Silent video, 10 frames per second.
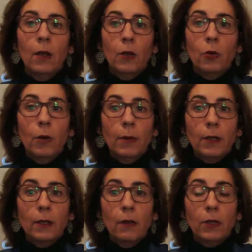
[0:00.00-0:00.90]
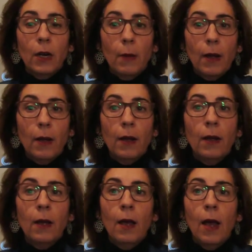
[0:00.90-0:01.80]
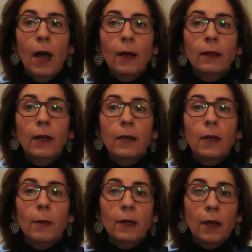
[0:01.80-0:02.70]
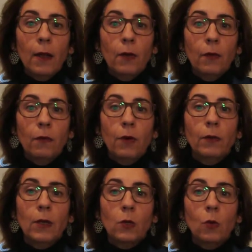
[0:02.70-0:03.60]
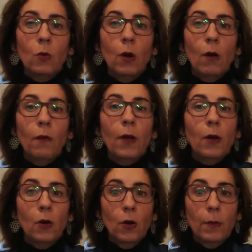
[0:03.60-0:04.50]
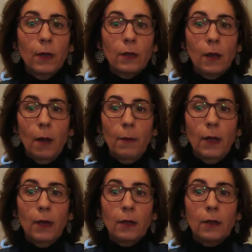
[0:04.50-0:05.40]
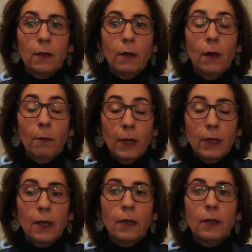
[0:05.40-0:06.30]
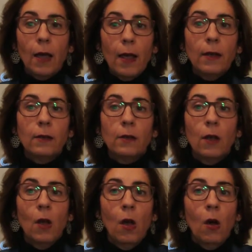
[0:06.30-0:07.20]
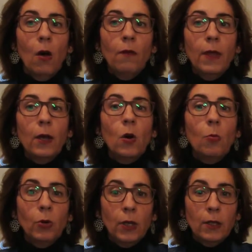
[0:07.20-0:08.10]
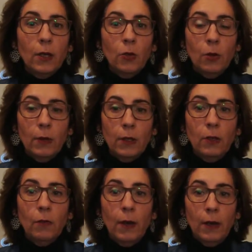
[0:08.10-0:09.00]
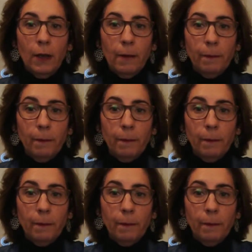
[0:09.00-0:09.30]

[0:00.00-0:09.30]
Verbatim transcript: University of Salamanca and Teresa Pintado from the School of Economics and Business Science of the Complutense University of Madrid.